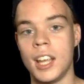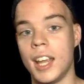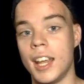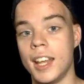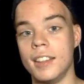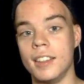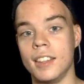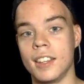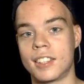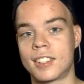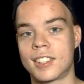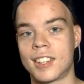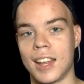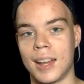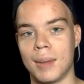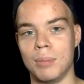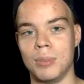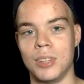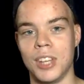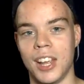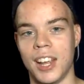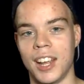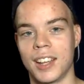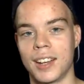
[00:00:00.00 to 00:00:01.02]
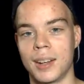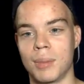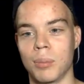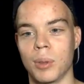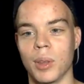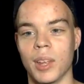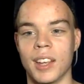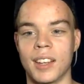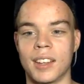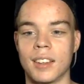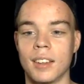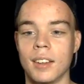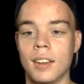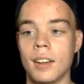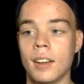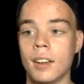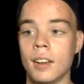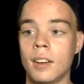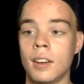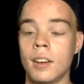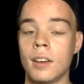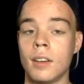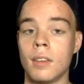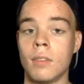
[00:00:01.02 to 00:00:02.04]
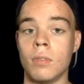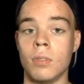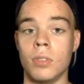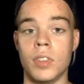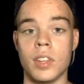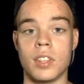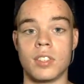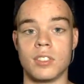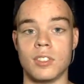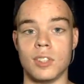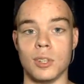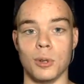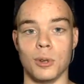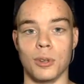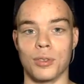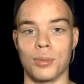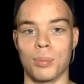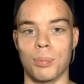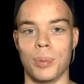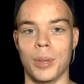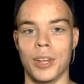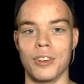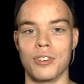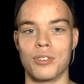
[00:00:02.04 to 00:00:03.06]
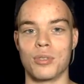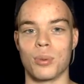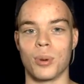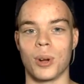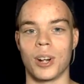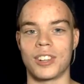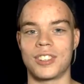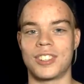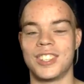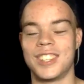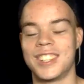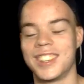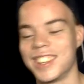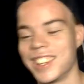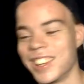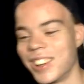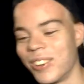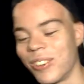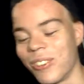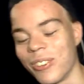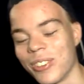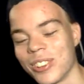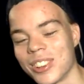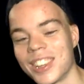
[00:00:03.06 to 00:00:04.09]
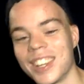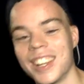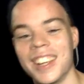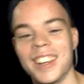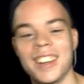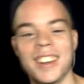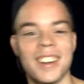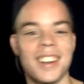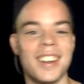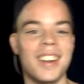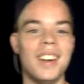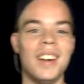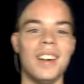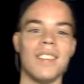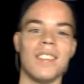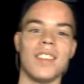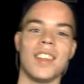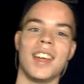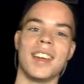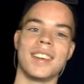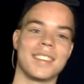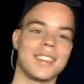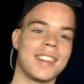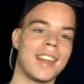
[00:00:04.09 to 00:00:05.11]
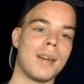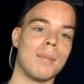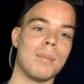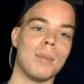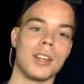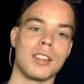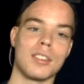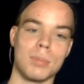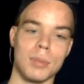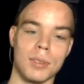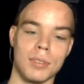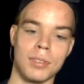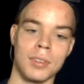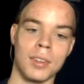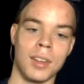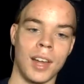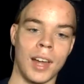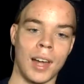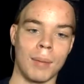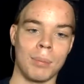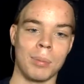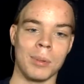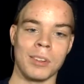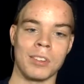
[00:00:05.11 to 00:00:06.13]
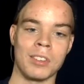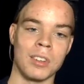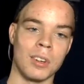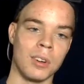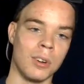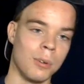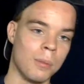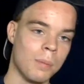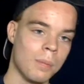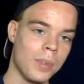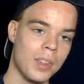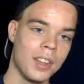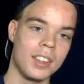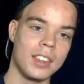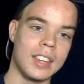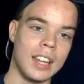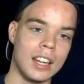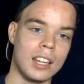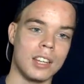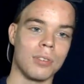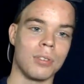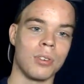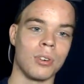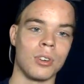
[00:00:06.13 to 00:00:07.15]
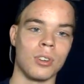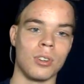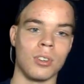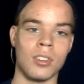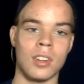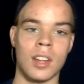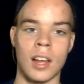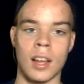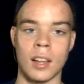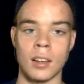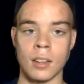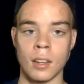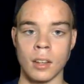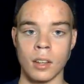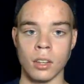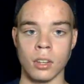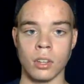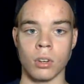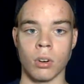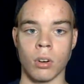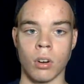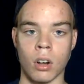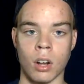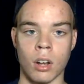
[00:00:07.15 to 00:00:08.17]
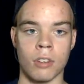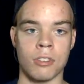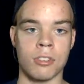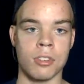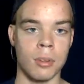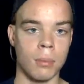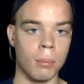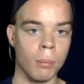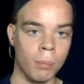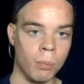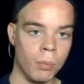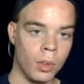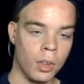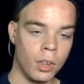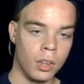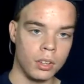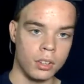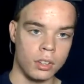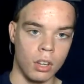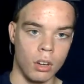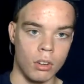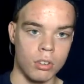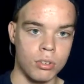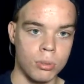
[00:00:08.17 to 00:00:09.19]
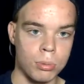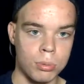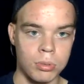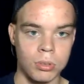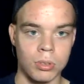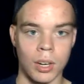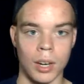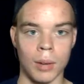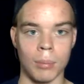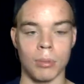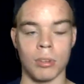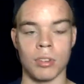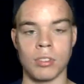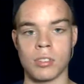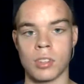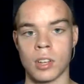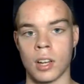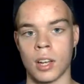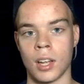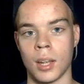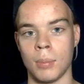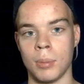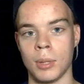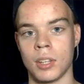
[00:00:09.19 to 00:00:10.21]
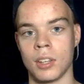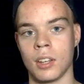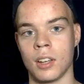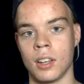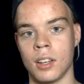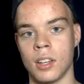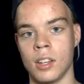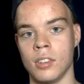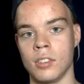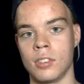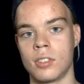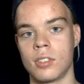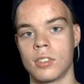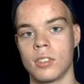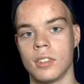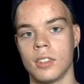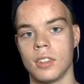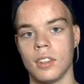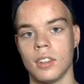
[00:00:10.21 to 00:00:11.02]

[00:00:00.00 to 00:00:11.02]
in the same day. And I'm like, this dude is binge watching the whole thing. Like that makes me feel happy. So thank you for doing that. You're awesome. Go subscribe to this guy because